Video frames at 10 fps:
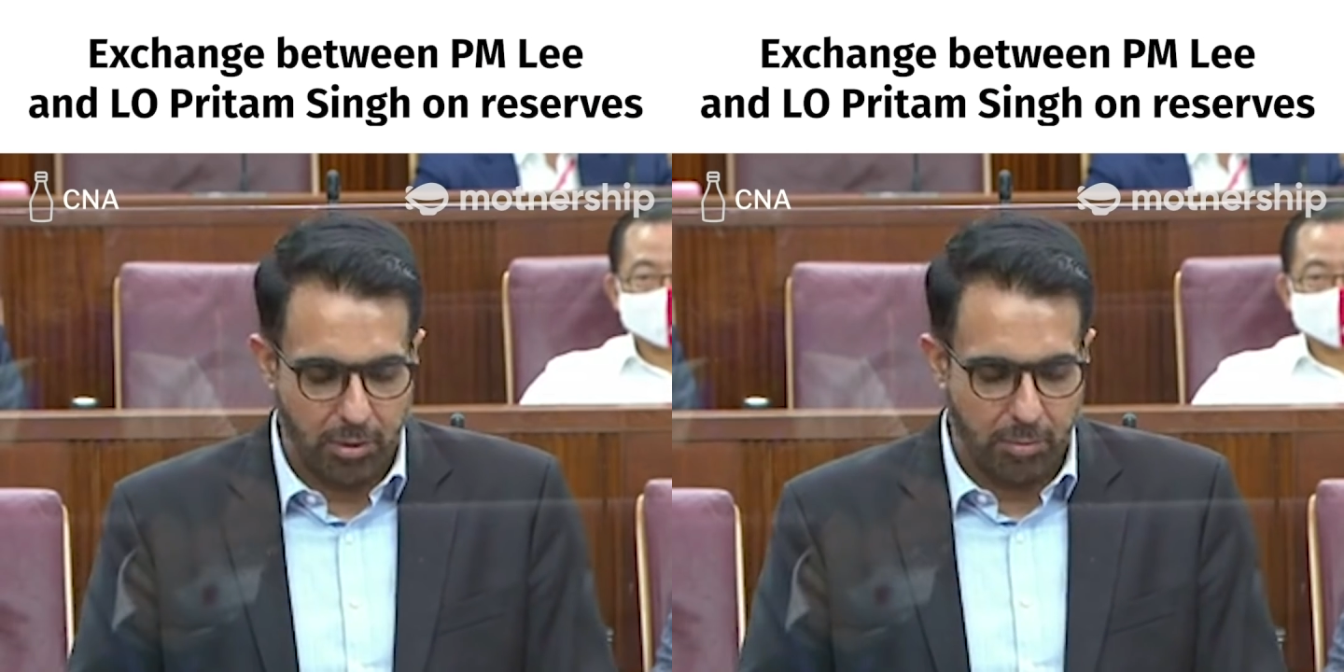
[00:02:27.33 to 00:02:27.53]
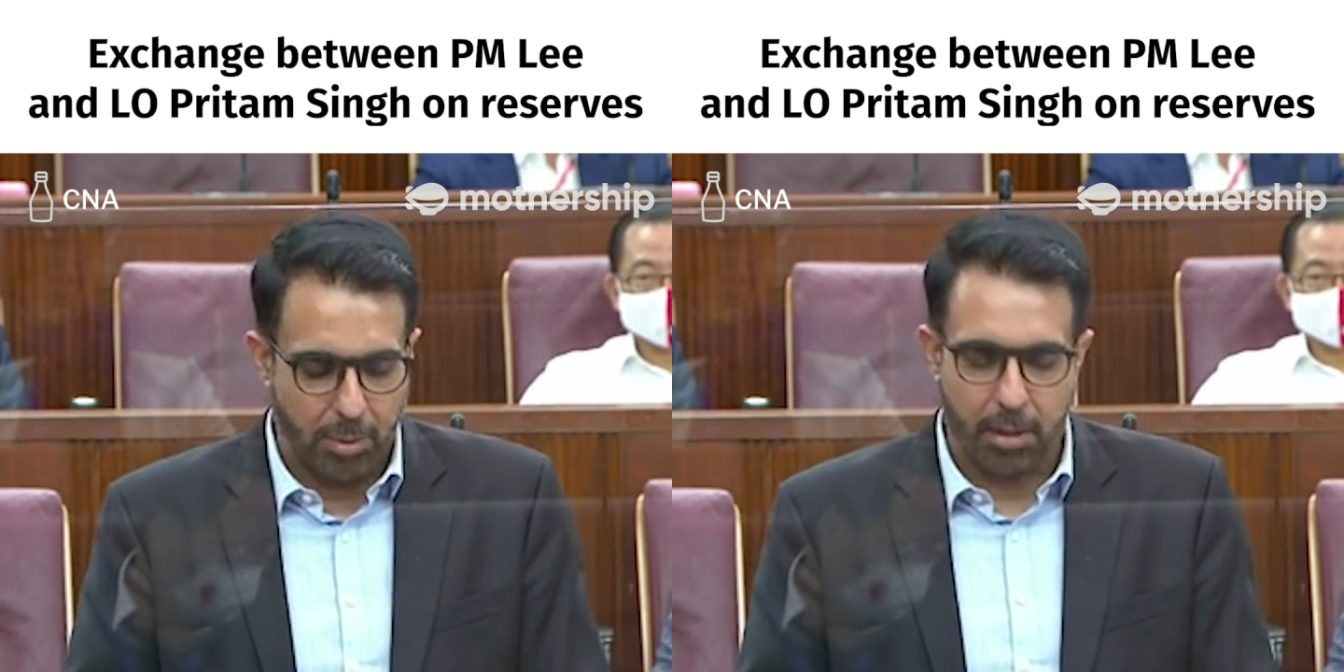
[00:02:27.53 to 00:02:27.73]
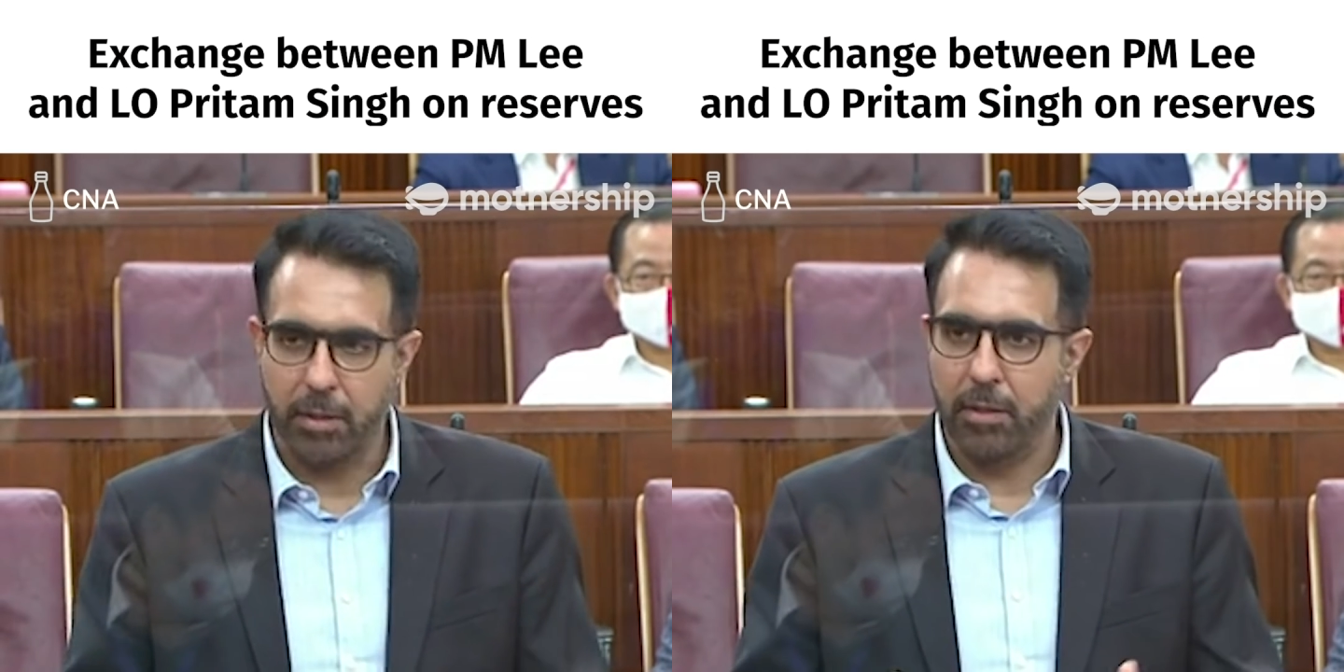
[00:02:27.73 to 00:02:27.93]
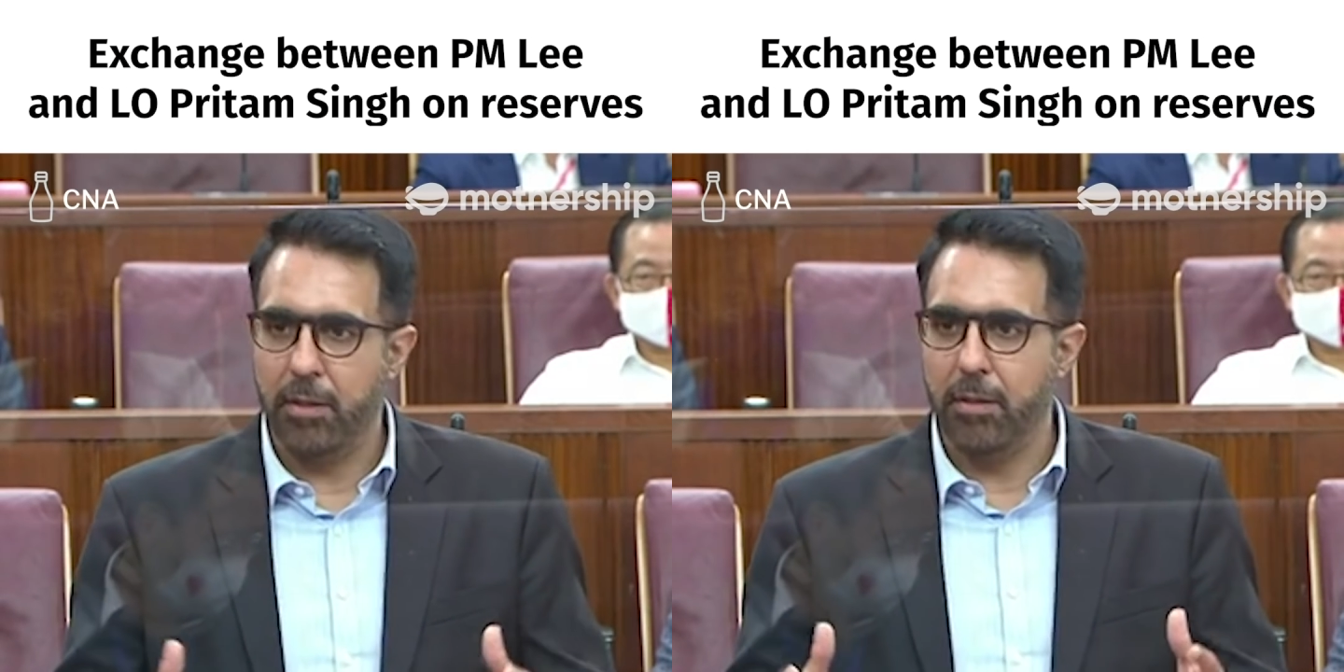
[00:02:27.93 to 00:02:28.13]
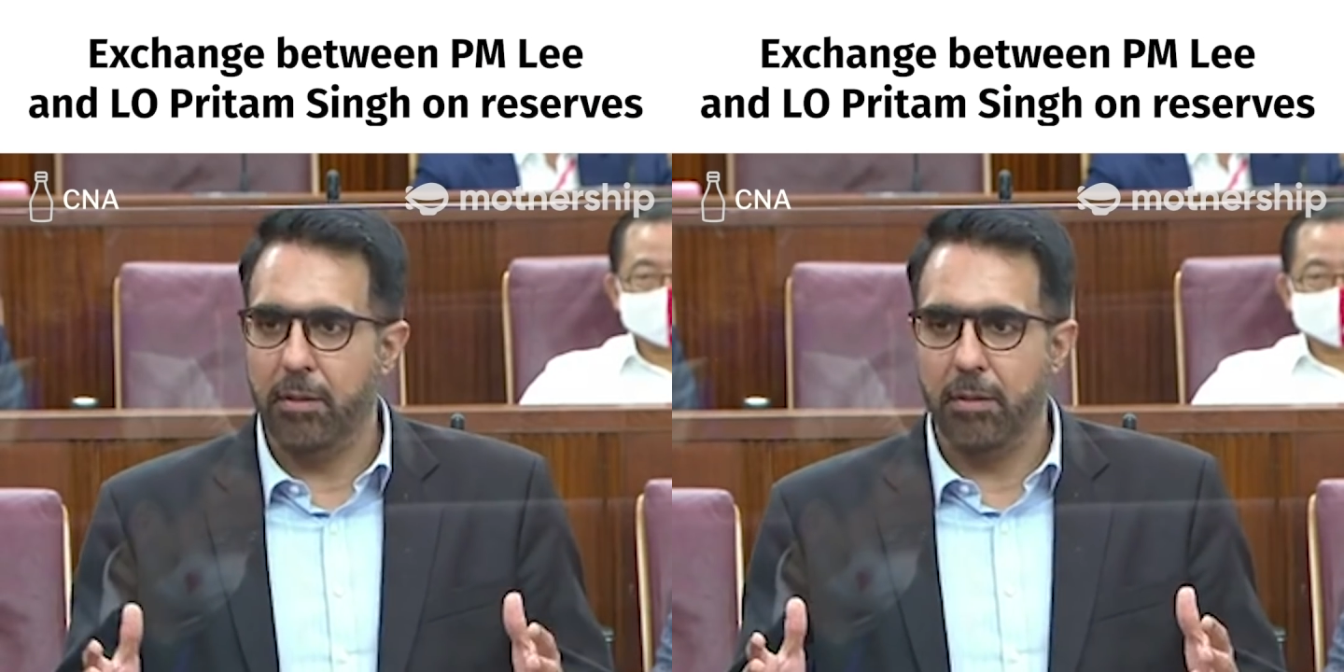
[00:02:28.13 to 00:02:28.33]
But
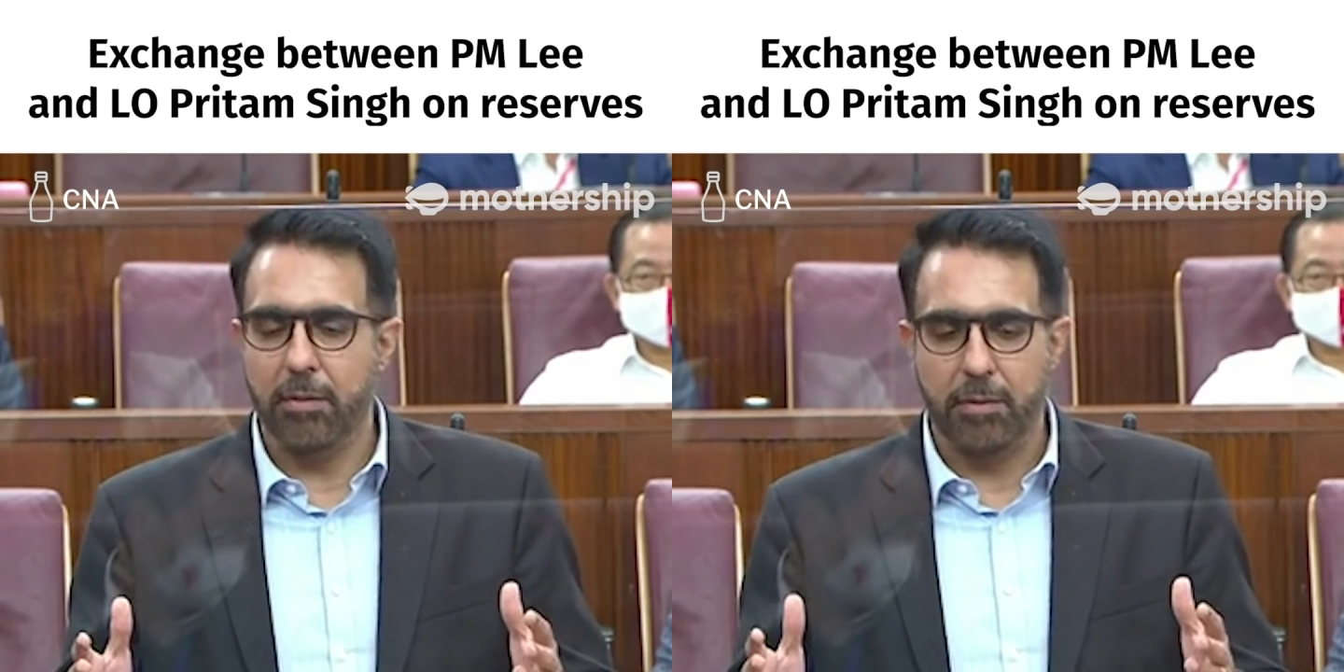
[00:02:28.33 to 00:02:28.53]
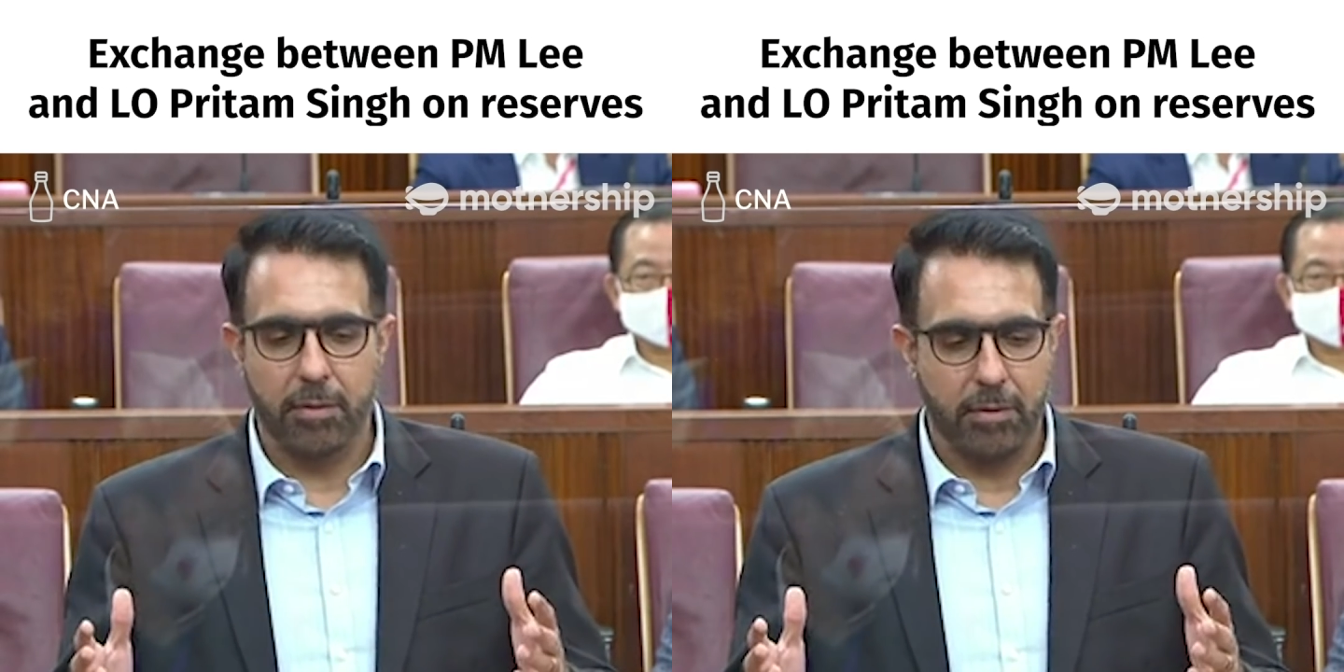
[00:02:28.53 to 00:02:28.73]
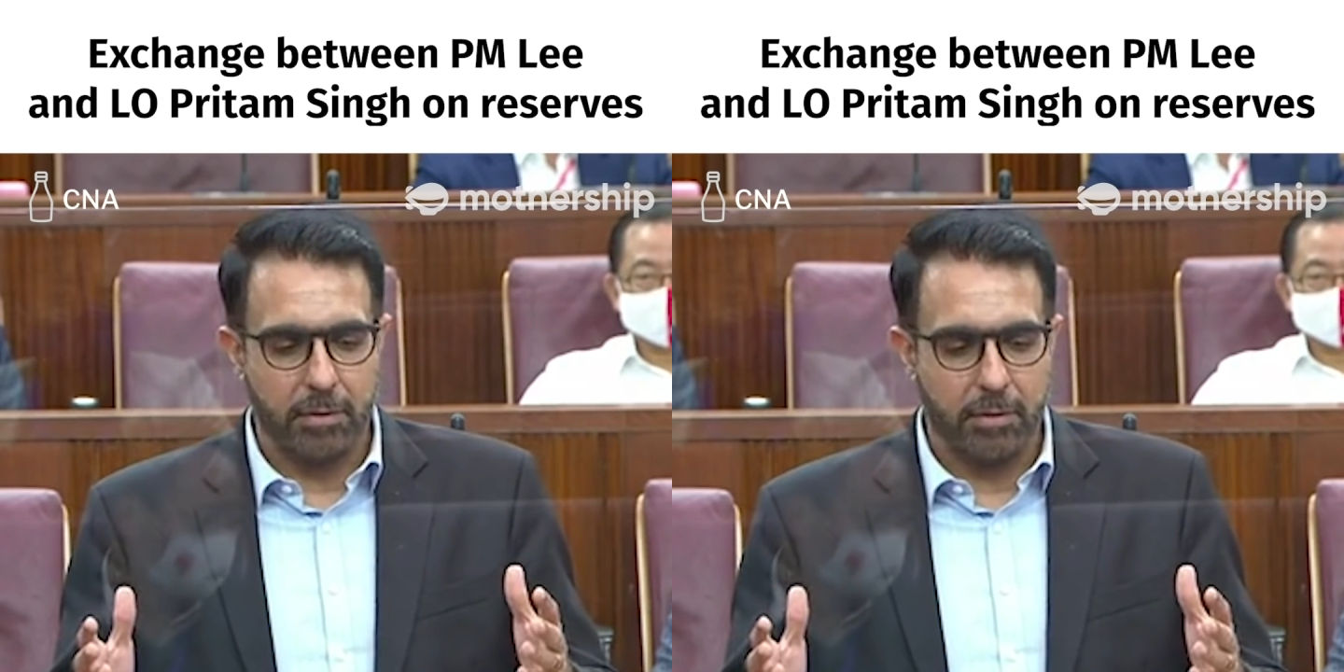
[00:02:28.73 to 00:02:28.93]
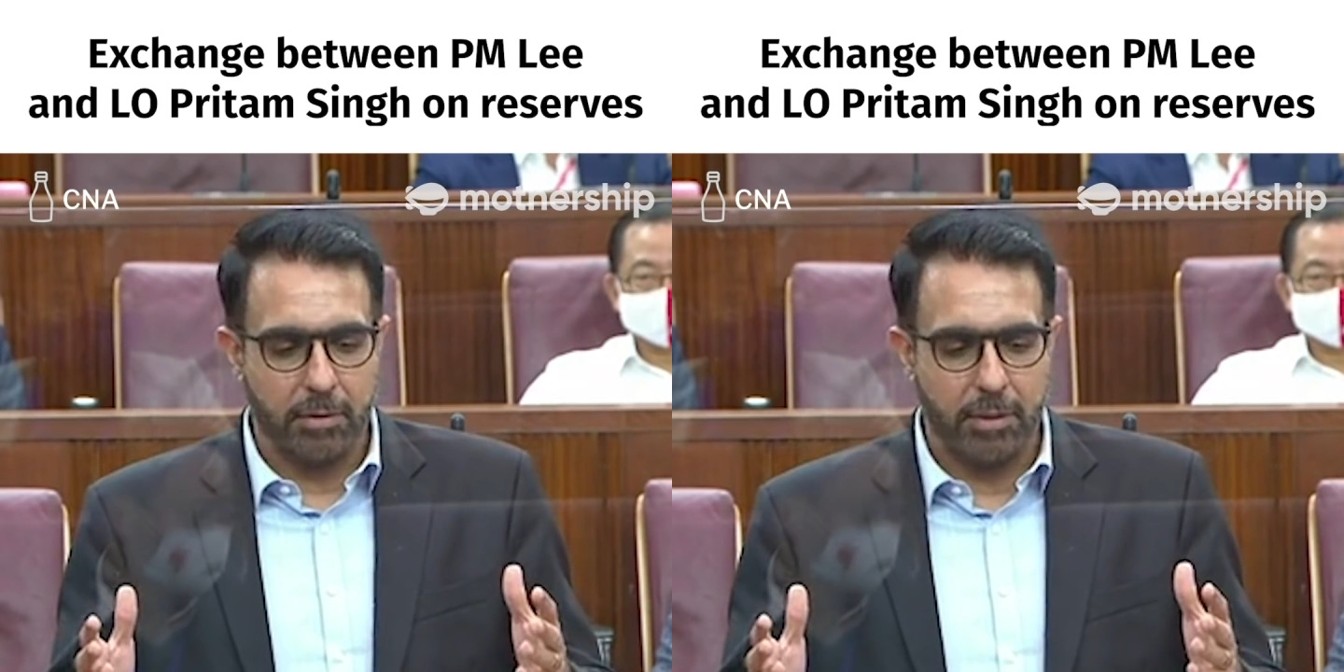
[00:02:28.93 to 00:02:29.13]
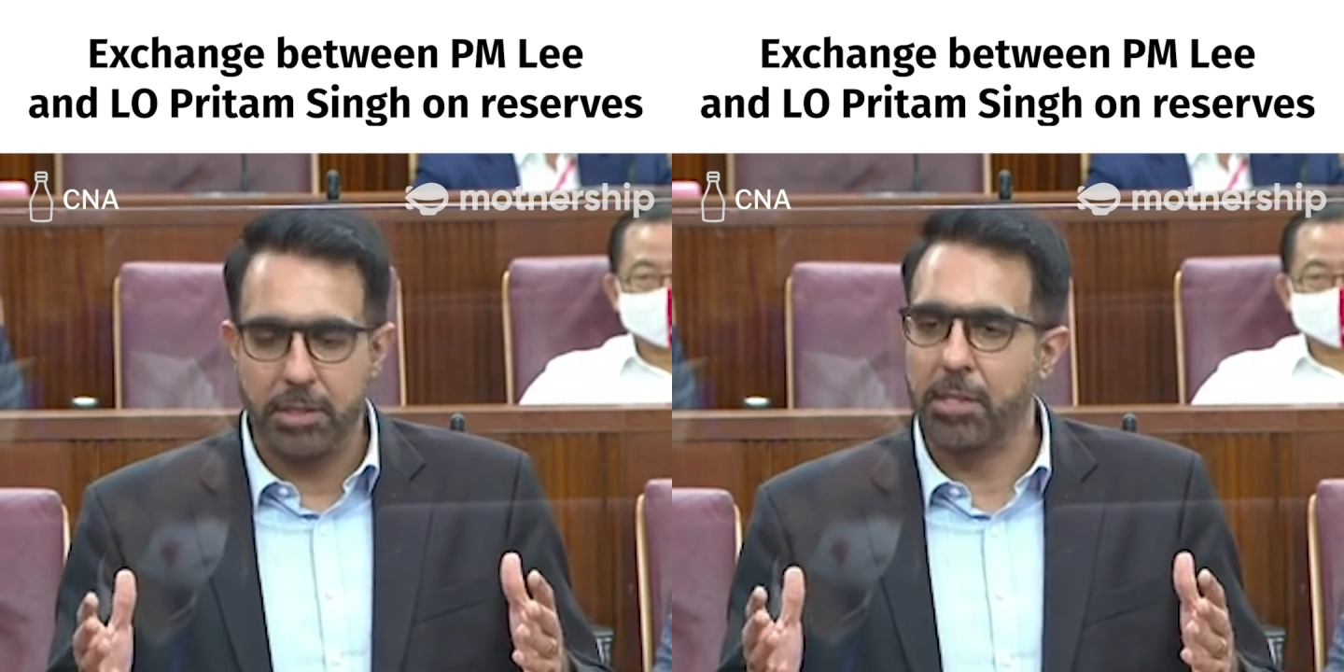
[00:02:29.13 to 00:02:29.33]

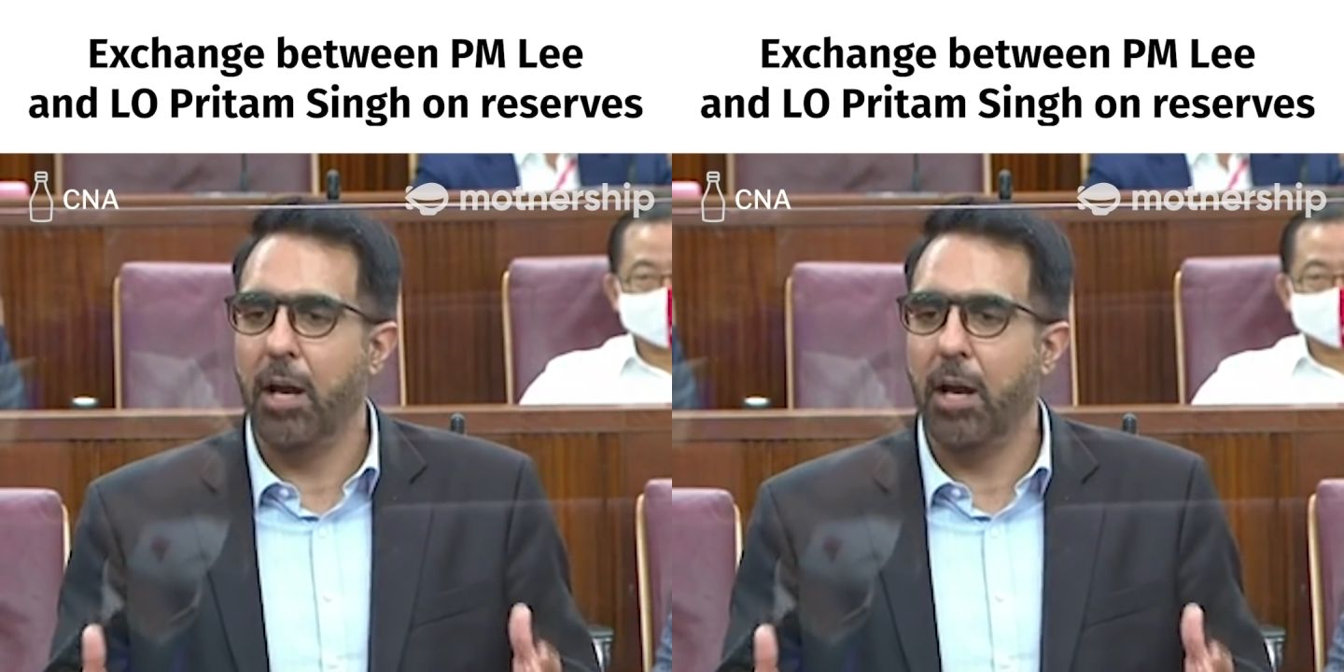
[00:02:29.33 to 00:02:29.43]
this